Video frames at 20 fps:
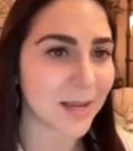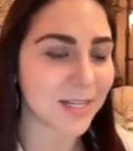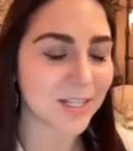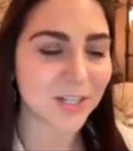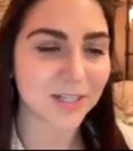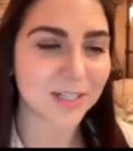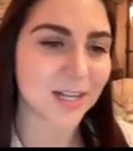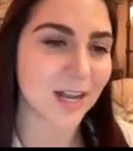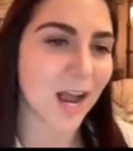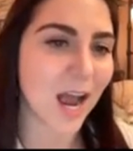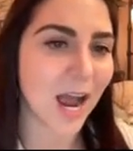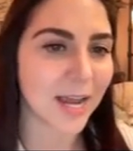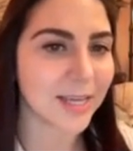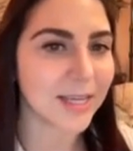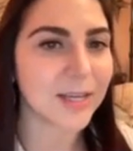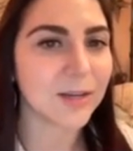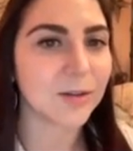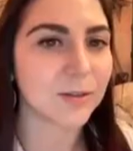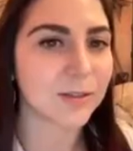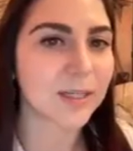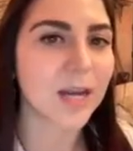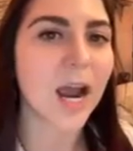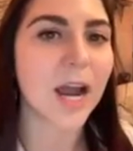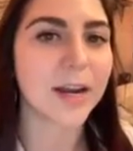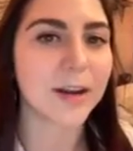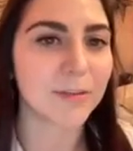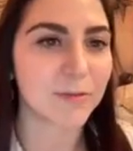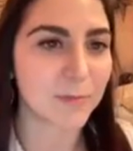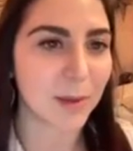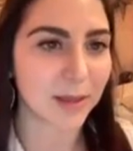It's just a high yield
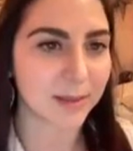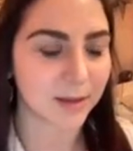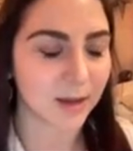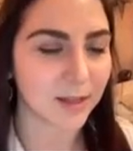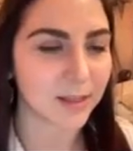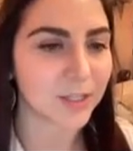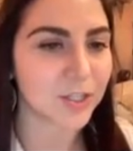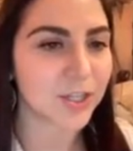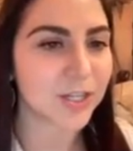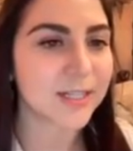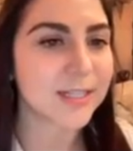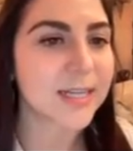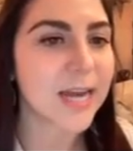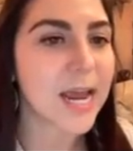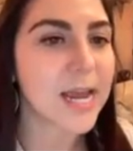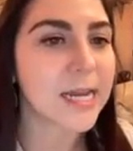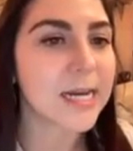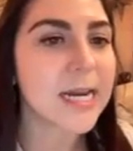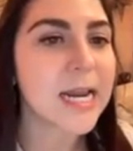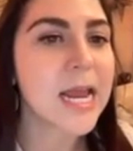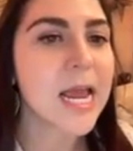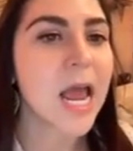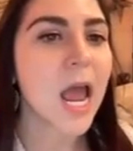kind of pathology state.